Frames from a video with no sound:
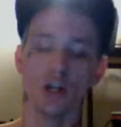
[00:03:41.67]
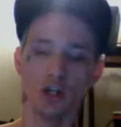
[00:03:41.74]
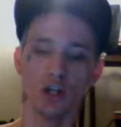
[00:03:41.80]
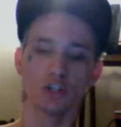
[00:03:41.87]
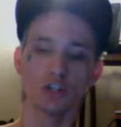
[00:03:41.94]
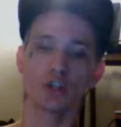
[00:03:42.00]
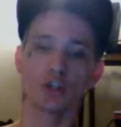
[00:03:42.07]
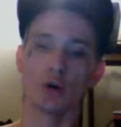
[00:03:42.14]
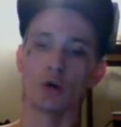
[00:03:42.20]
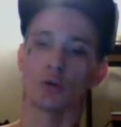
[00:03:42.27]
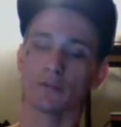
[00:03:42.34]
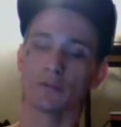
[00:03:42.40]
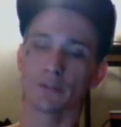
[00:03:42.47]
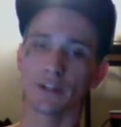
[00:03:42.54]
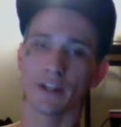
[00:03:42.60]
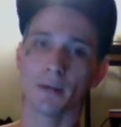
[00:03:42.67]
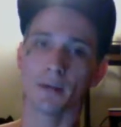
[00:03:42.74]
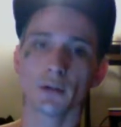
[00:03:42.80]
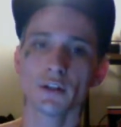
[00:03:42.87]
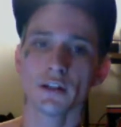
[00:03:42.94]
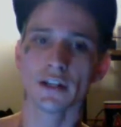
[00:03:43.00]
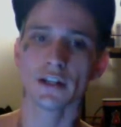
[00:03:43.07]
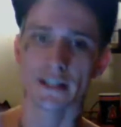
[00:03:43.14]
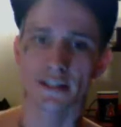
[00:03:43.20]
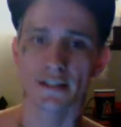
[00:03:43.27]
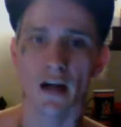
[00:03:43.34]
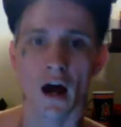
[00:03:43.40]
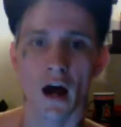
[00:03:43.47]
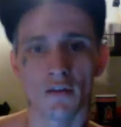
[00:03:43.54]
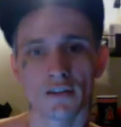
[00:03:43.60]
So the number
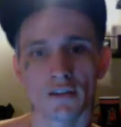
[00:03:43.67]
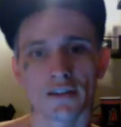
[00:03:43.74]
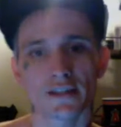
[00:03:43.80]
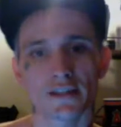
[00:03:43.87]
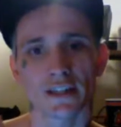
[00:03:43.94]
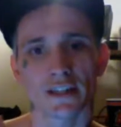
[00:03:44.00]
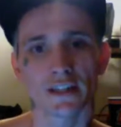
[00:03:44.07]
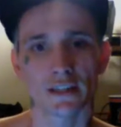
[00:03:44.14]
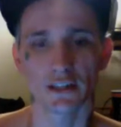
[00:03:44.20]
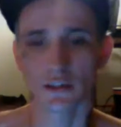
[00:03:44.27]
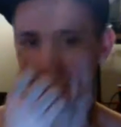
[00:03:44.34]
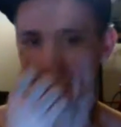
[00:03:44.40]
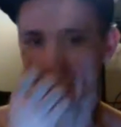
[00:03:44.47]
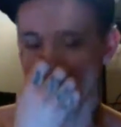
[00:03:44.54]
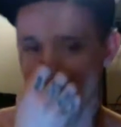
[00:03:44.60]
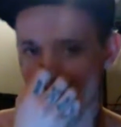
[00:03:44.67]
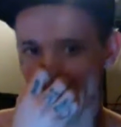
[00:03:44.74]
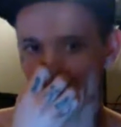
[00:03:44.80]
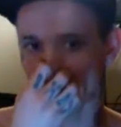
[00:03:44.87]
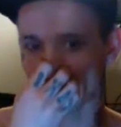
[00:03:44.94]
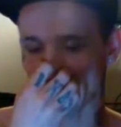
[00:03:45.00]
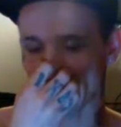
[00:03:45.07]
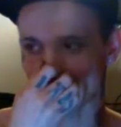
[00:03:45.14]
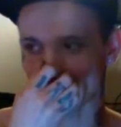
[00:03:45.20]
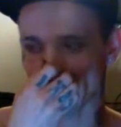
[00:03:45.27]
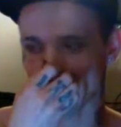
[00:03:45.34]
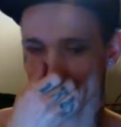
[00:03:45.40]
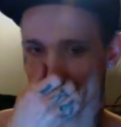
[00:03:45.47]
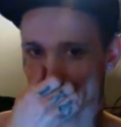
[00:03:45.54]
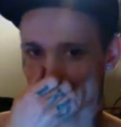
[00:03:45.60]
is obviously and clearly higher than
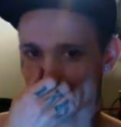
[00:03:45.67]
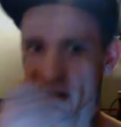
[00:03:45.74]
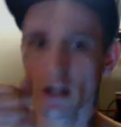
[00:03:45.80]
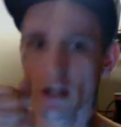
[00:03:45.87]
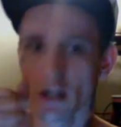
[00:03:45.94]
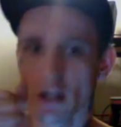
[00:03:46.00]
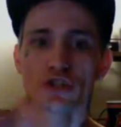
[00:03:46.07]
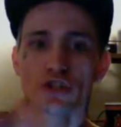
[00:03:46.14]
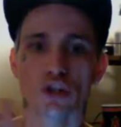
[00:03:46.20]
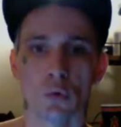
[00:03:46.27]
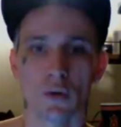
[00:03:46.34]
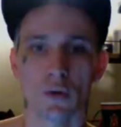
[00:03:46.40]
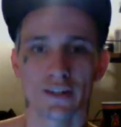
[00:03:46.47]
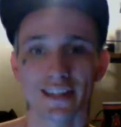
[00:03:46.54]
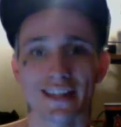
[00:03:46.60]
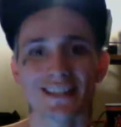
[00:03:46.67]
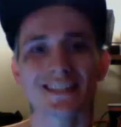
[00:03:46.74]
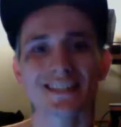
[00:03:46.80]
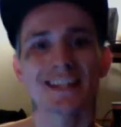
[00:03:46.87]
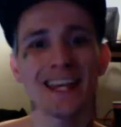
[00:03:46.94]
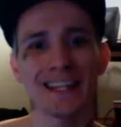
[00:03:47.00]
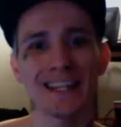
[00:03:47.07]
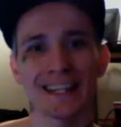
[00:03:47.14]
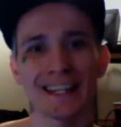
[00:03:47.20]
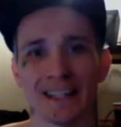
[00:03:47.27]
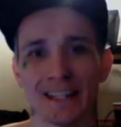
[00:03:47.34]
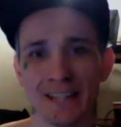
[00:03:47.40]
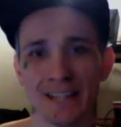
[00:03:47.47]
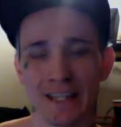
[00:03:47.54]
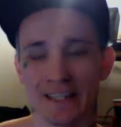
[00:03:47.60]
transgenders. So what that's saying
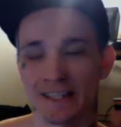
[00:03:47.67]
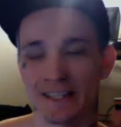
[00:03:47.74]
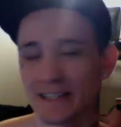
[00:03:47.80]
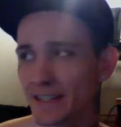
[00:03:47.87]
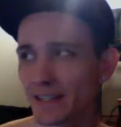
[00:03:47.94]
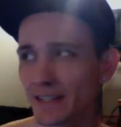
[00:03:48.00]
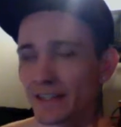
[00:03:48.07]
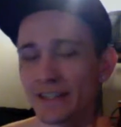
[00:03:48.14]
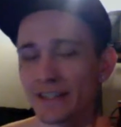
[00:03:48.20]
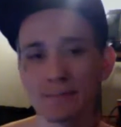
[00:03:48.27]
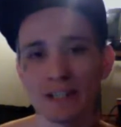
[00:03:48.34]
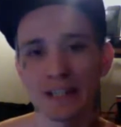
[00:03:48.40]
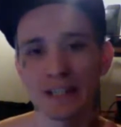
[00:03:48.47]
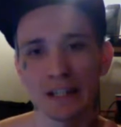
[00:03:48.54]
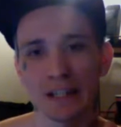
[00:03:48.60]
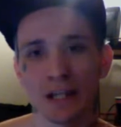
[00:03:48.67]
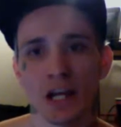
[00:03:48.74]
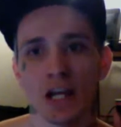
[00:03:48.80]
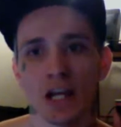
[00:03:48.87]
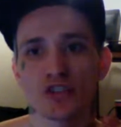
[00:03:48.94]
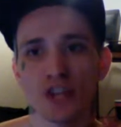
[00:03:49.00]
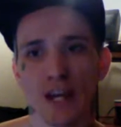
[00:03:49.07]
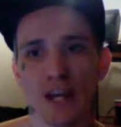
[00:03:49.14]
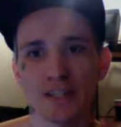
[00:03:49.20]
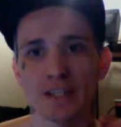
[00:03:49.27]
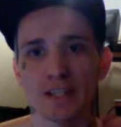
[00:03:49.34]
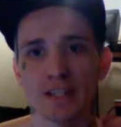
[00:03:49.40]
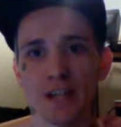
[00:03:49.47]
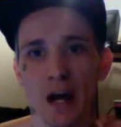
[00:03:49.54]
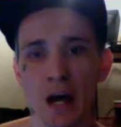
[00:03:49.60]
is that statistically speaking,
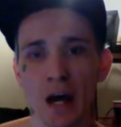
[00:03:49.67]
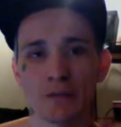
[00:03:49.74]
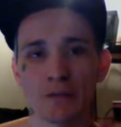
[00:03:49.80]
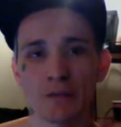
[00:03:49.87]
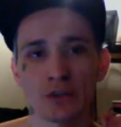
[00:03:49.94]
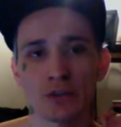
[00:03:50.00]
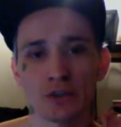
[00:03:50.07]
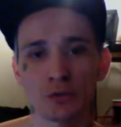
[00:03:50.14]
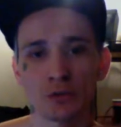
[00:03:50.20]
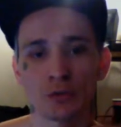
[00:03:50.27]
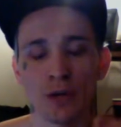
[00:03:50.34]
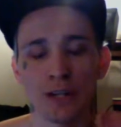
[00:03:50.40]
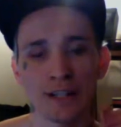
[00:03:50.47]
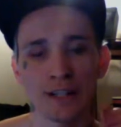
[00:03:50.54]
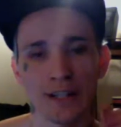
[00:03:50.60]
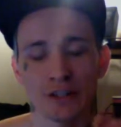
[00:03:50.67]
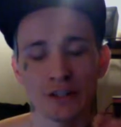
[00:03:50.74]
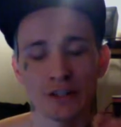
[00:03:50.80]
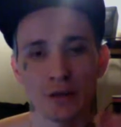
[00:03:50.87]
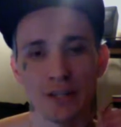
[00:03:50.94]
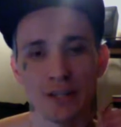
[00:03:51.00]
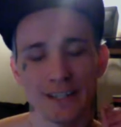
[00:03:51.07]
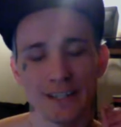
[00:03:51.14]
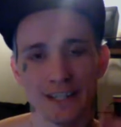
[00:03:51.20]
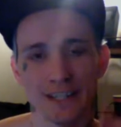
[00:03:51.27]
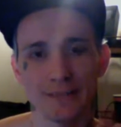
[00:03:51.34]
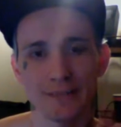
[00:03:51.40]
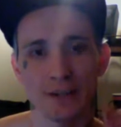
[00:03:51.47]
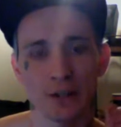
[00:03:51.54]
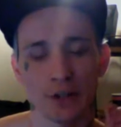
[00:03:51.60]
chances of you running into a sex
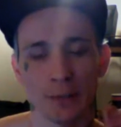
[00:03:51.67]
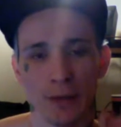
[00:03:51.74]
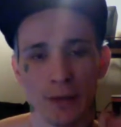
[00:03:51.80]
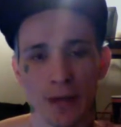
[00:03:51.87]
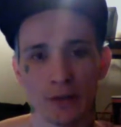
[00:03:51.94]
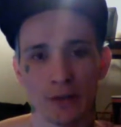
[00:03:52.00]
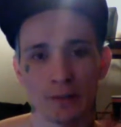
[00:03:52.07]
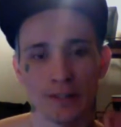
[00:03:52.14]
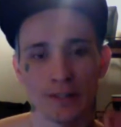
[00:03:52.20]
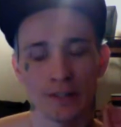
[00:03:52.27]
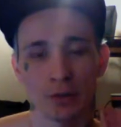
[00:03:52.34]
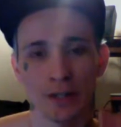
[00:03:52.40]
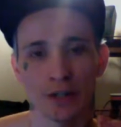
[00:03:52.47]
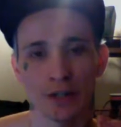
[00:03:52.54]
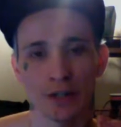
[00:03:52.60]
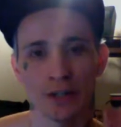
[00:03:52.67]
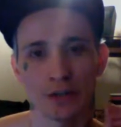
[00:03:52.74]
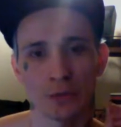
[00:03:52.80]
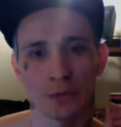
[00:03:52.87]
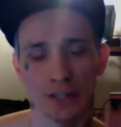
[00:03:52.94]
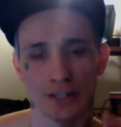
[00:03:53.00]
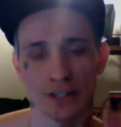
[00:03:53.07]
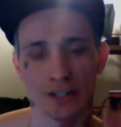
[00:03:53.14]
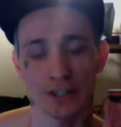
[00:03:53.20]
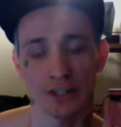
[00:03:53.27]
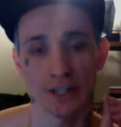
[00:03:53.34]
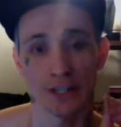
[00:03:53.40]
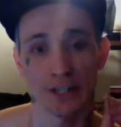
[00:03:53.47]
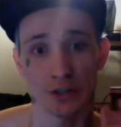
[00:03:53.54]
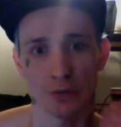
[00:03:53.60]
offender in a bathroom is greater than you running
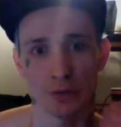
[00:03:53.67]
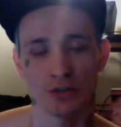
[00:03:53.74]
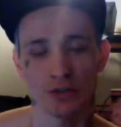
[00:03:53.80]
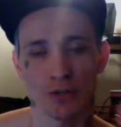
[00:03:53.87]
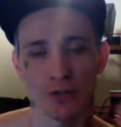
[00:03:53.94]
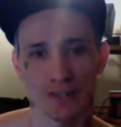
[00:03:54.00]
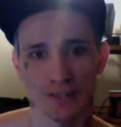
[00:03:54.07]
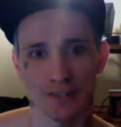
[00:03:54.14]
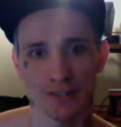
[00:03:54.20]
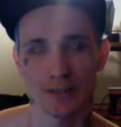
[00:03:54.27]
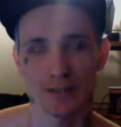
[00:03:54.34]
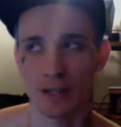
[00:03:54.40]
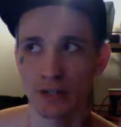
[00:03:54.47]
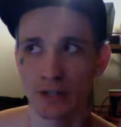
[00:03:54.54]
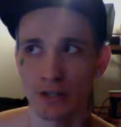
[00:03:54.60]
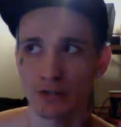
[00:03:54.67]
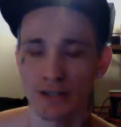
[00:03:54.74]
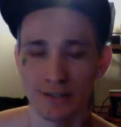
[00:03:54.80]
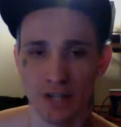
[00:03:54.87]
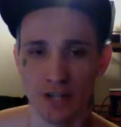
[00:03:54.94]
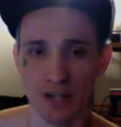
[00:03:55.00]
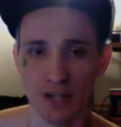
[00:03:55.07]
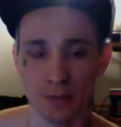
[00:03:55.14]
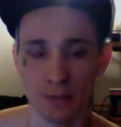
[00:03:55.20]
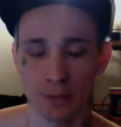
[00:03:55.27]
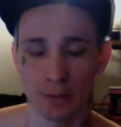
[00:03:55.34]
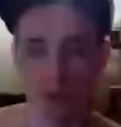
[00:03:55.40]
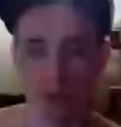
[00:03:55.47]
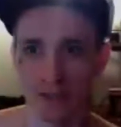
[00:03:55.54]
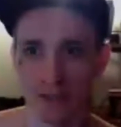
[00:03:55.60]
into a transgender
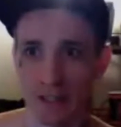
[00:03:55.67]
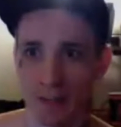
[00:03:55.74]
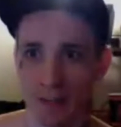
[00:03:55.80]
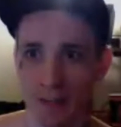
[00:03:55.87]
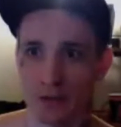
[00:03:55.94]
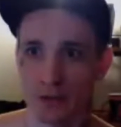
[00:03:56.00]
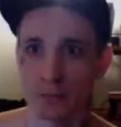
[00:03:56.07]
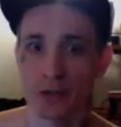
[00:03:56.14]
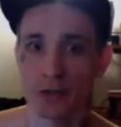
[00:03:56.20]
person in a bathroom.